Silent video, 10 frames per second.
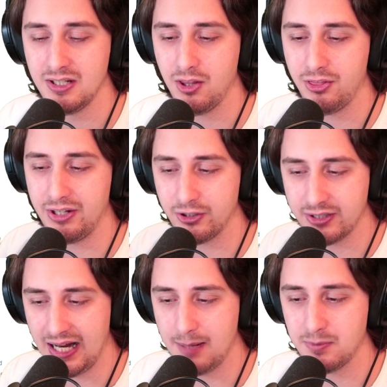their
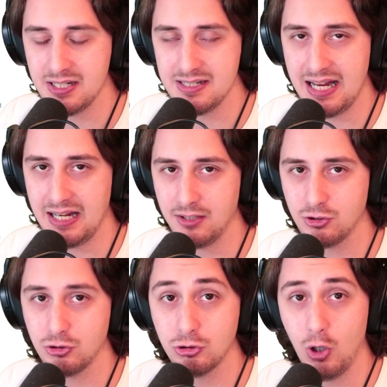game contains
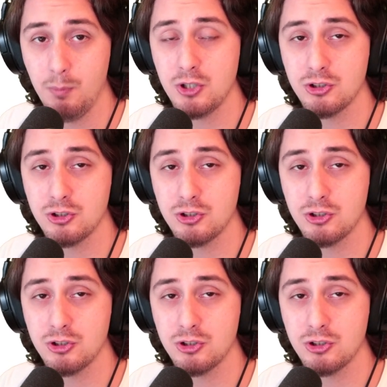so much